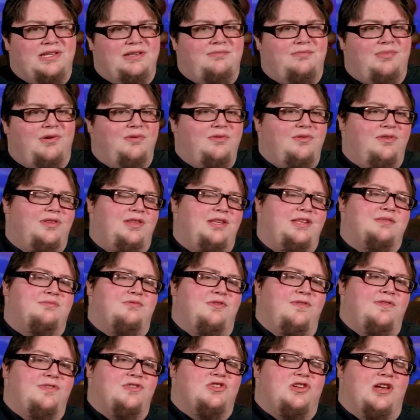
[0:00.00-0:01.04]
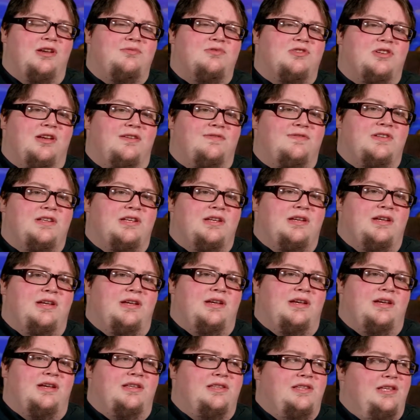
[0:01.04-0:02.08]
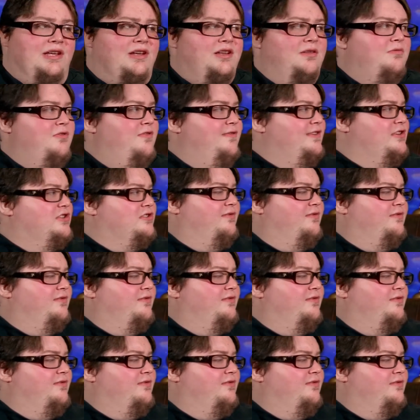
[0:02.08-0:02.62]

in both of these movies shapeshift. At the end of the movie,